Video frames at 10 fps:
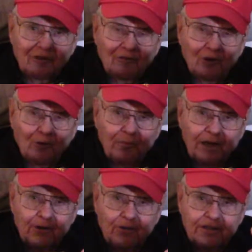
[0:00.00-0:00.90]
rope,
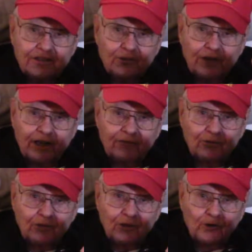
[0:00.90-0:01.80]
like one strand of a
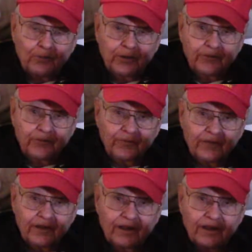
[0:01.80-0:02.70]
rope,
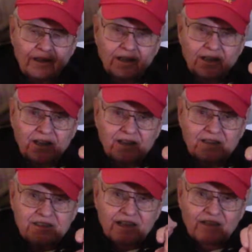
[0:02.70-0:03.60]
and
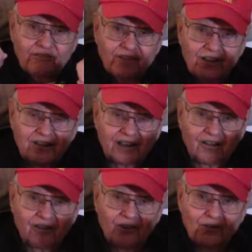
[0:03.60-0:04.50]
it's kind of flares
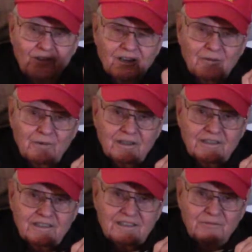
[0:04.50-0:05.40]
out all over it, but
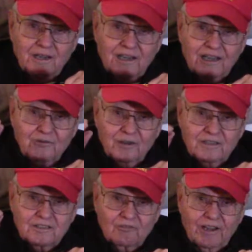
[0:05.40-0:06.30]
it's just about like
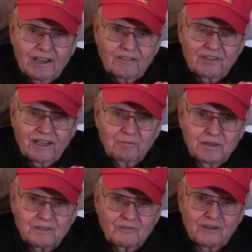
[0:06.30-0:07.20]
one strand of that,
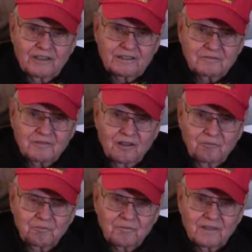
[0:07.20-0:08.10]
but it's very,
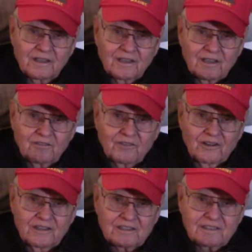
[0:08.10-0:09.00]

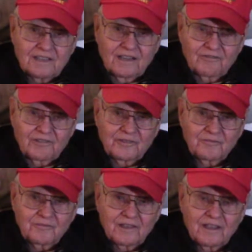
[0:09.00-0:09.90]
very tough. And
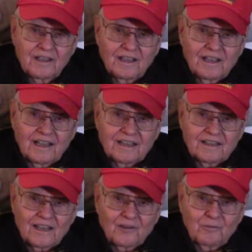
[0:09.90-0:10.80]

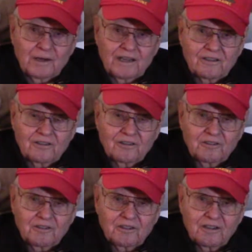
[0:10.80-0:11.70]
that old
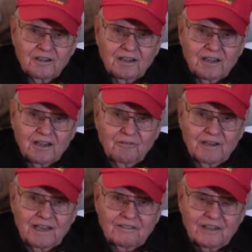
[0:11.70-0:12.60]
binder,
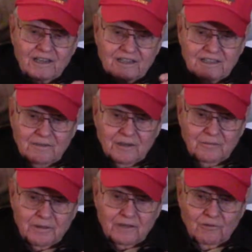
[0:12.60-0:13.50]
we'd have that, it'd come in a
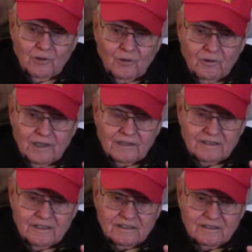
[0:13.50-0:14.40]
big roll like
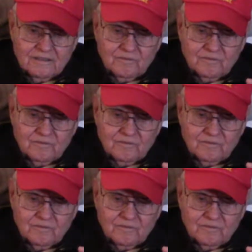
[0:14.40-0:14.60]
this,